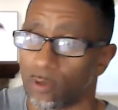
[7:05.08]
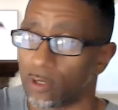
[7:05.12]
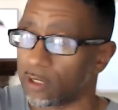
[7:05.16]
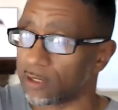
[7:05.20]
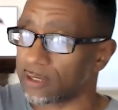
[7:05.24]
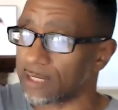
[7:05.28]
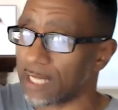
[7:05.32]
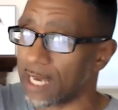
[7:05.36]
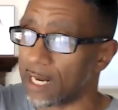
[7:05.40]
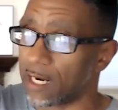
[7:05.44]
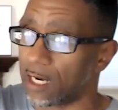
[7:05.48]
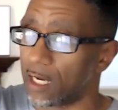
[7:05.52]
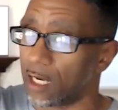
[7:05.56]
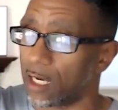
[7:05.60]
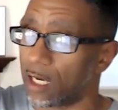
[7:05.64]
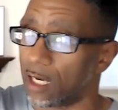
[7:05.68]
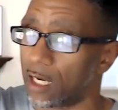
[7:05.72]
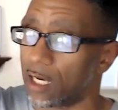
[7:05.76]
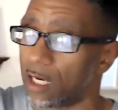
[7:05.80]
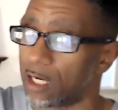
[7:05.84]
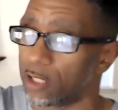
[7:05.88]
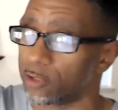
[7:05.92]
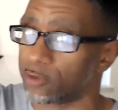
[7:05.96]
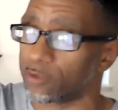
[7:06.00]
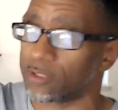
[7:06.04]
We looked at
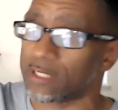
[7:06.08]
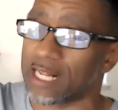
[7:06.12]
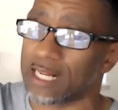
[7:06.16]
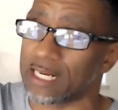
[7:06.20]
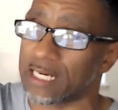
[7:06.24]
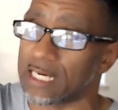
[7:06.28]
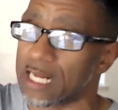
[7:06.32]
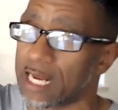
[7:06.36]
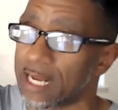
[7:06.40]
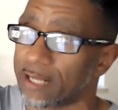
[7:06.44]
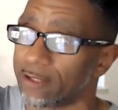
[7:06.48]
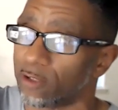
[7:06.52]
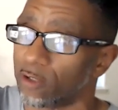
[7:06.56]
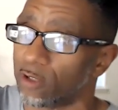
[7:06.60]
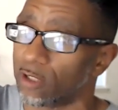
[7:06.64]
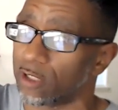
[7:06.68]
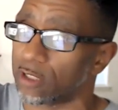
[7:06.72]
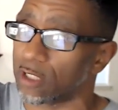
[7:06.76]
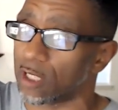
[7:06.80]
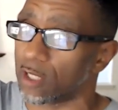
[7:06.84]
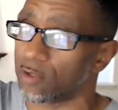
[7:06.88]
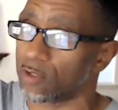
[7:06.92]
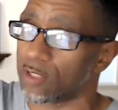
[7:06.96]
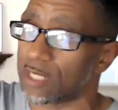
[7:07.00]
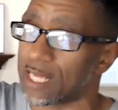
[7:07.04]
a one hundred eighty-nine unit
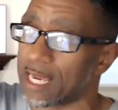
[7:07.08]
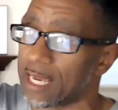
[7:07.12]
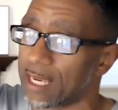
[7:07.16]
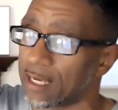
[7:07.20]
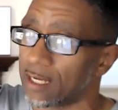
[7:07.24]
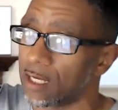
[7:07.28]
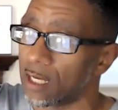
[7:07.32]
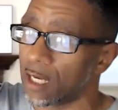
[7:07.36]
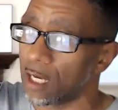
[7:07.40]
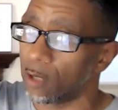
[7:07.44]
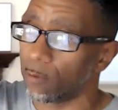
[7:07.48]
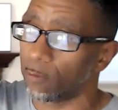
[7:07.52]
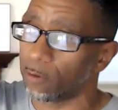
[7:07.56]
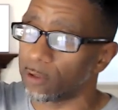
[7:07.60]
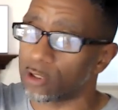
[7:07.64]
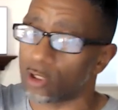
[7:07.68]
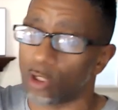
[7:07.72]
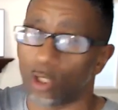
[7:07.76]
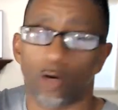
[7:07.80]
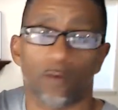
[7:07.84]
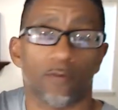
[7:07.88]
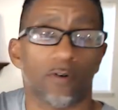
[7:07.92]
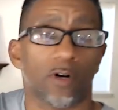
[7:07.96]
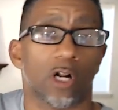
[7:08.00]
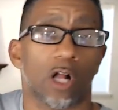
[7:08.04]
the other day. We
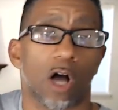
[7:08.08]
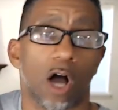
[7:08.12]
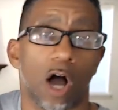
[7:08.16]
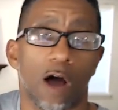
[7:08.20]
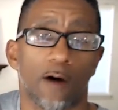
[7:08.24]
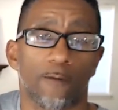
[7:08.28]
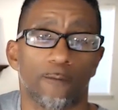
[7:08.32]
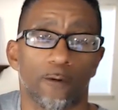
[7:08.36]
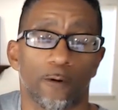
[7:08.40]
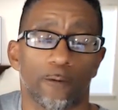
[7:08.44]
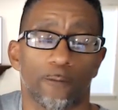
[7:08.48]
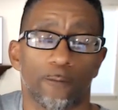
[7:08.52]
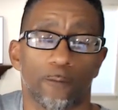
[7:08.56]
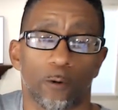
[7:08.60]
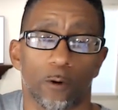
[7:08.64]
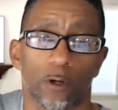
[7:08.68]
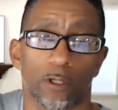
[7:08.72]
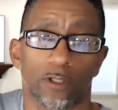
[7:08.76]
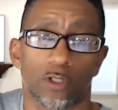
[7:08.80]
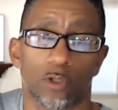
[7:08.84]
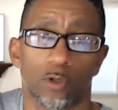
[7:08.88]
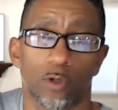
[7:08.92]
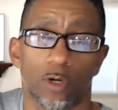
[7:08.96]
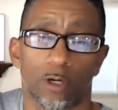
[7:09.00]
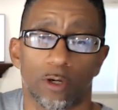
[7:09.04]
sent over an offer
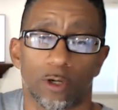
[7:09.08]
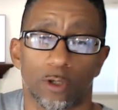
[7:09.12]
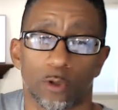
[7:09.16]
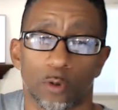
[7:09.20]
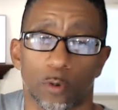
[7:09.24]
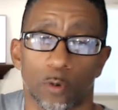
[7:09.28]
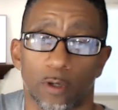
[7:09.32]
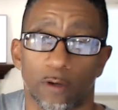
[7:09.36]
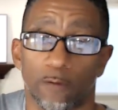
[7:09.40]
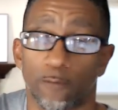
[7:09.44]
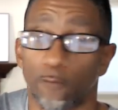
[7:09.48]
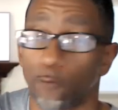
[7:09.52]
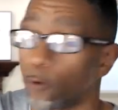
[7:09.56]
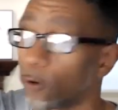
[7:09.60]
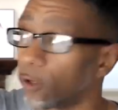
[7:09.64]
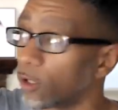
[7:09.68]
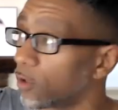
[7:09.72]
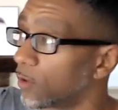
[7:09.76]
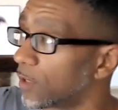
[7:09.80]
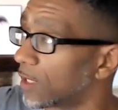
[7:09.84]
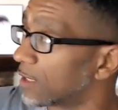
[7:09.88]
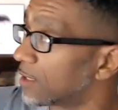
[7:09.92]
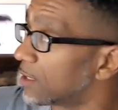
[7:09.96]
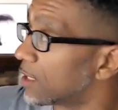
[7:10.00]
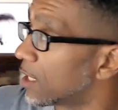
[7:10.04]
for a two hundred twenty-four
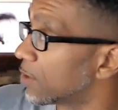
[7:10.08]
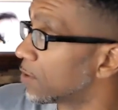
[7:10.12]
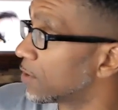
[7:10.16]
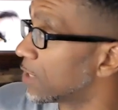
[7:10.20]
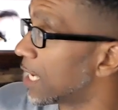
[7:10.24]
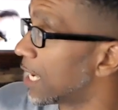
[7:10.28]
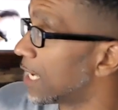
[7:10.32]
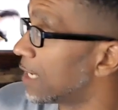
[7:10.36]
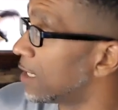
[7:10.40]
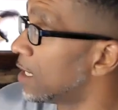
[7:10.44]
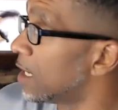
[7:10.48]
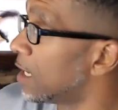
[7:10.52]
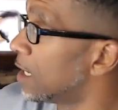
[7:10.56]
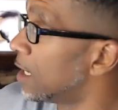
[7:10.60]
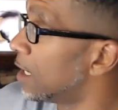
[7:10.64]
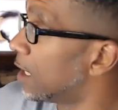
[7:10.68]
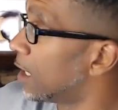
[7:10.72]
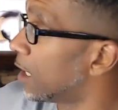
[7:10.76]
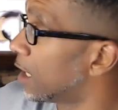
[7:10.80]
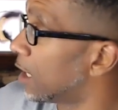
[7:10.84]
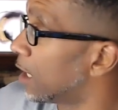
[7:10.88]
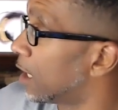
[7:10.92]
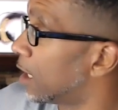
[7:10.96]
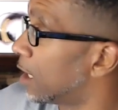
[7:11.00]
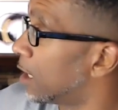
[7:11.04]
unit the other day.
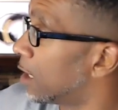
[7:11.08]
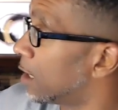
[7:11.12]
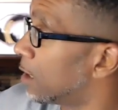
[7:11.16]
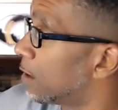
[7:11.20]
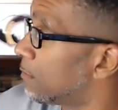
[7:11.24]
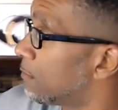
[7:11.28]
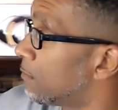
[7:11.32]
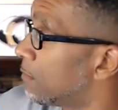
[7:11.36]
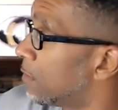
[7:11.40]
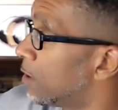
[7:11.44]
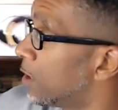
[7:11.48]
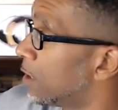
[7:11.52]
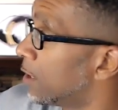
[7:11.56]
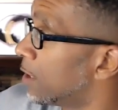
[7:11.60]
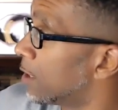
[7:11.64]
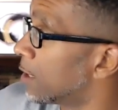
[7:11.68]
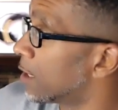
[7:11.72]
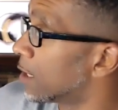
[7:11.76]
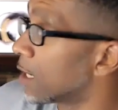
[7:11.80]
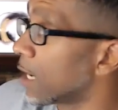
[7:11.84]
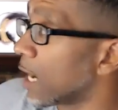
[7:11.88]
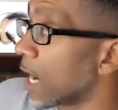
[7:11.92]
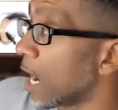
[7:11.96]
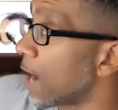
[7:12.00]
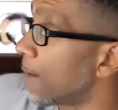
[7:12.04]
Um,
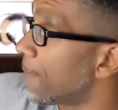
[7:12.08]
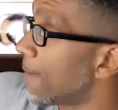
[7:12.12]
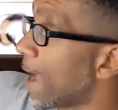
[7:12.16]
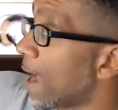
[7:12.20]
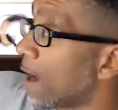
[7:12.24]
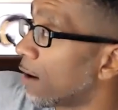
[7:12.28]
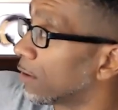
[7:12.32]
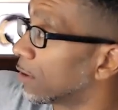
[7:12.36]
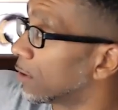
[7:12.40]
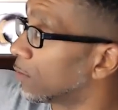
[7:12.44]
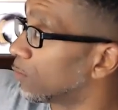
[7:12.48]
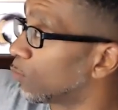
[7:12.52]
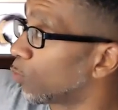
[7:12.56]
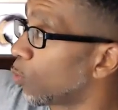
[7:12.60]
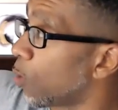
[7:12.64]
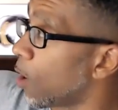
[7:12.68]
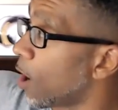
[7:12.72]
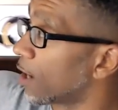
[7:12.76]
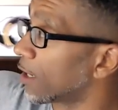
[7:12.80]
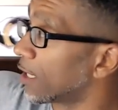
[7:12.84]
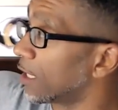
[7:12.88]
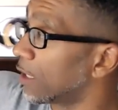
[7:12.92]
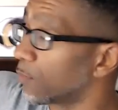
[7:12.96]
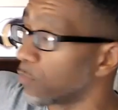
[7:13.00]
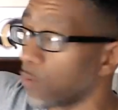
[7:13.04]
I'm out
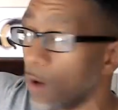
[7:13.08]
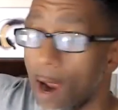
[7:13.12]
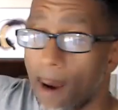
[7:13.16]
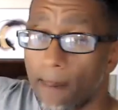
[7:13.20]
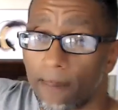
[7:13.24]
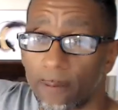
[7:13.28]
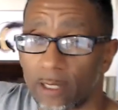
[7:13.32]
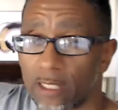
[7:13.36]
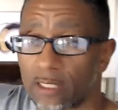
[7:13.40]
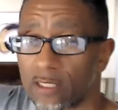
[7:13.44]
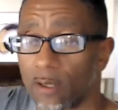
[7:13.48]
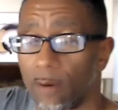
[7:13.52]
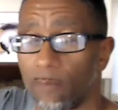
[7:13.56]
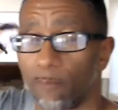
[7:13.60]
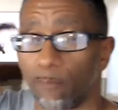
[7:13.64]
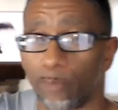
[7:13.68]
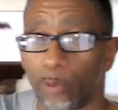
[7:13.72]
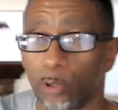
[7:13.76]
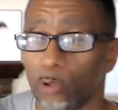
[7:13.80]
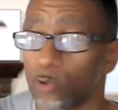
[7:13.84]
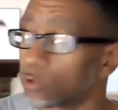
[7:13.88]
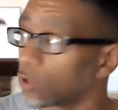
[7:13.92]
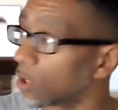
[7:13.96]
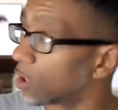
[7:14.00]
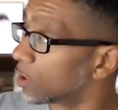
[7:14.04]
walking properties. I'm
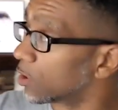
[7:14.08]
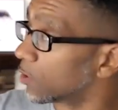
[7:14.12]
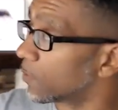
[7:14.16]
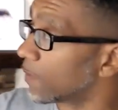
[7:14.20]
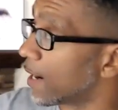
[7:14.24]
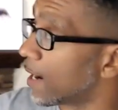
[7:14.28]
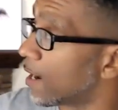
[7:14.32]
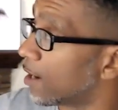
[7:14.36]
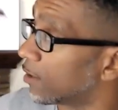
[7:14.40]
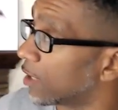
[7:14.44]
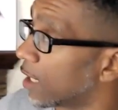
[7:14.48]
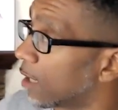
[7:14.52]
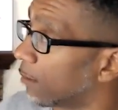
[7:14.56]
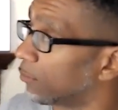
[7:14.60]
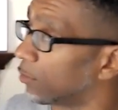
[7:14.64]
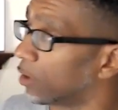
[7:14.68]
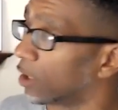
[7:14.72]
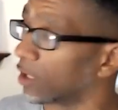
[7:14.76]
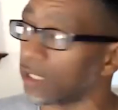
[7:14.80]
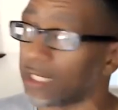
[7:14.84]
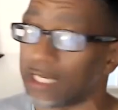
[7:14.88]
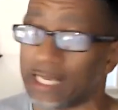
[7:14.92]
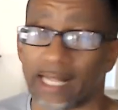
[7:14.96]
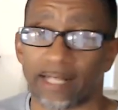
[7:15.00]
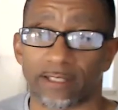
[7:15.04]
boots on the ground. I'm
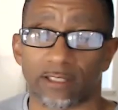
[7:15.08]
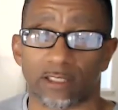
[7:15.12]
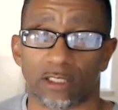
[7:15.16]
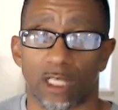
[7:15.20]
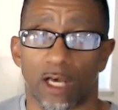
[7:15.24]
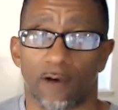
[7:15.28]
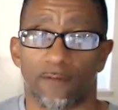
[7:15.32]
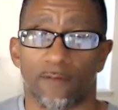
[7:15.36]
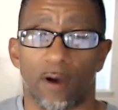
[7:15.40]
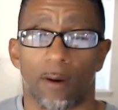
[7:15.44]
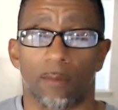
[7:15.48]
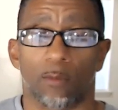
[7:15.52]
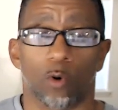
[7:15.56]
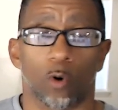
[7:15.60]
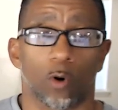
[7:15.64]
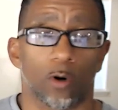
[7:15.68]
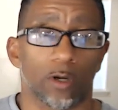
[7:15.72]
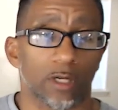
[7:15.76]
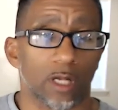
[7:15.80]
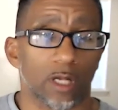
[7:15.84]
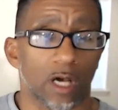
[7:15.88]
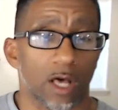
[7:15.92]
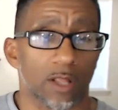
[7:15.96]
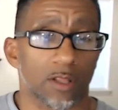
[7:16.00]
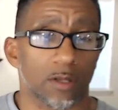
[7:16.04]
looking at stuff. I'm
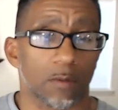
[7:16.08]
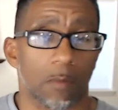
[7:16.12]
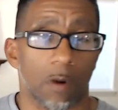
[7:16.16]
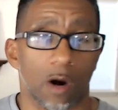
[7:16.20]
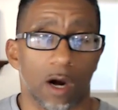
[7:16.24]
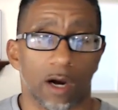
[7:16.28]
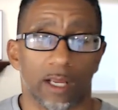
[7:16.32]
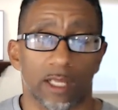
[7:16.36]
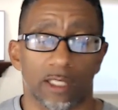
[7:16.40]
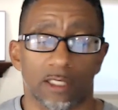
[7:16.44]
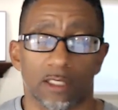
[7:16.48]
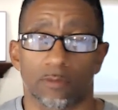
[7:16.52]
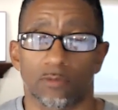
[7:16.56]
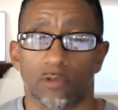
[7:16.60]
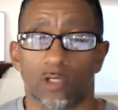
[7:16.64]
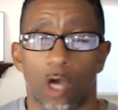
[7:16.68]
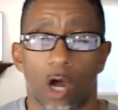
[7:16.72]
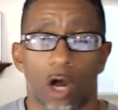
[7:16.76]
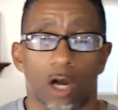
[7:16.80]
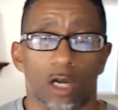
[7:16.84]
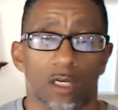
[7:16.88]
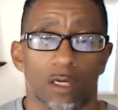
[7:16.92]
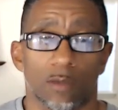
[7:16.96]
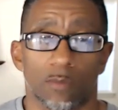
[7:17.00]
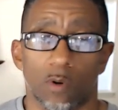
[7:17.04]
going to other markets. I'm
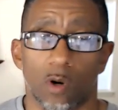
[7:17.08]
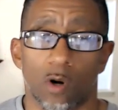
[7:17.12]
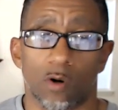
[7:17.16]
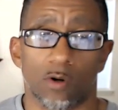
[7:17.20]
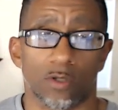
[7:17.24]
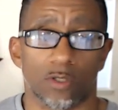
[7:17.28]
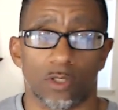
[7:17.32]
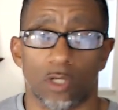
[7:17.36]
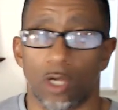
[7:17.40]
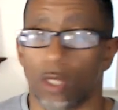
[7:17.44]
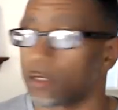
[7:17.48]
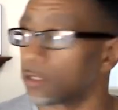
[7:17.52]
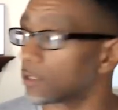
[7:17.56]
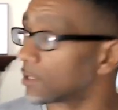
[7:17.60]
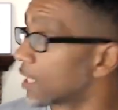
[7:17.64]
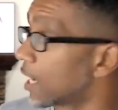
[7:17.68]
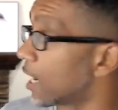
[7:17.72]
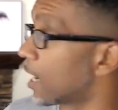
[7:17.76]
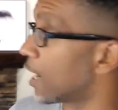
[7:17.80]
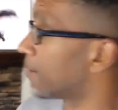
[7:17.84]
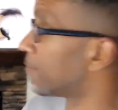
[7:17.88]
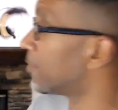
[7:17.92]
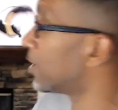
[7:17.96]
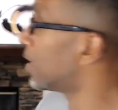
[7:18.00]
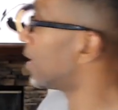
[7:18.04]
talking to brokers all the
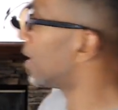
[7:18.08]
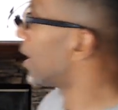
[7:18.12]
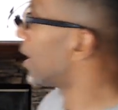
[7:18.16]
time.